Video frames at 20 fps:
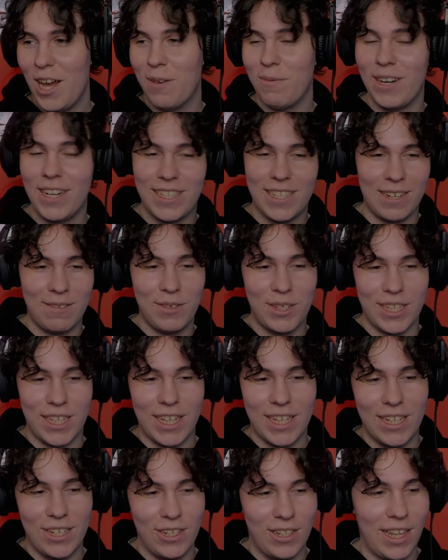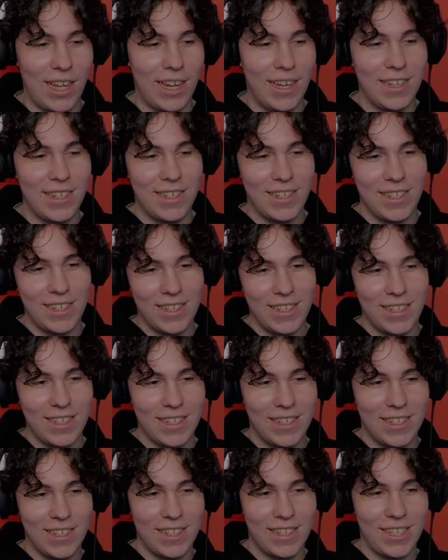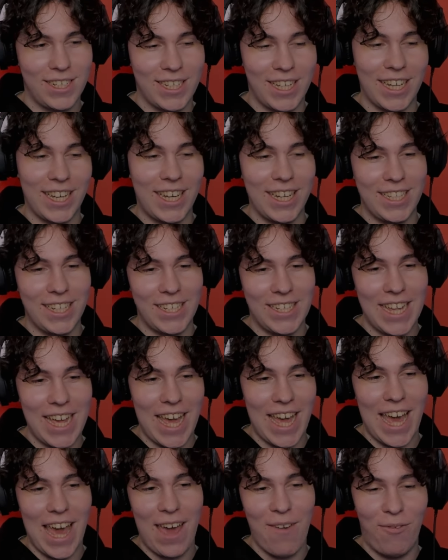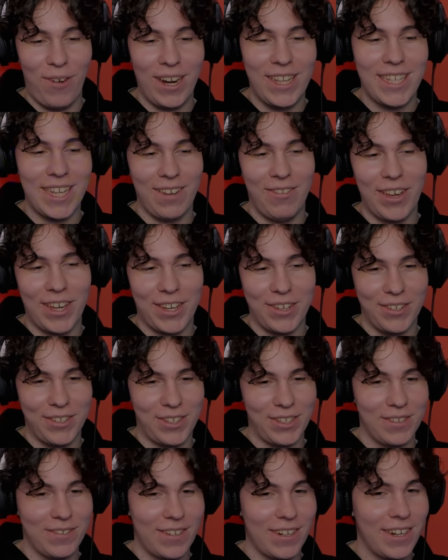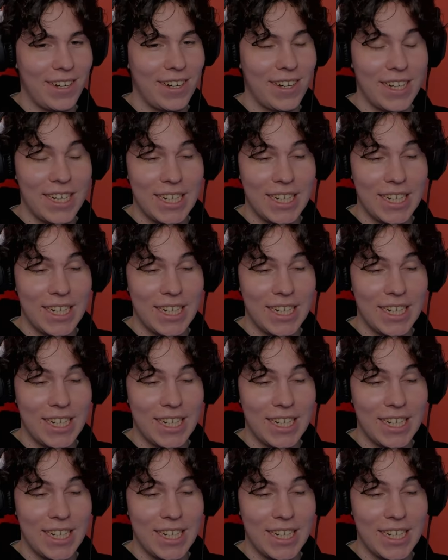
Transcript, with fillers: how many times do you think they do that? Do you think he does it every time he goes over?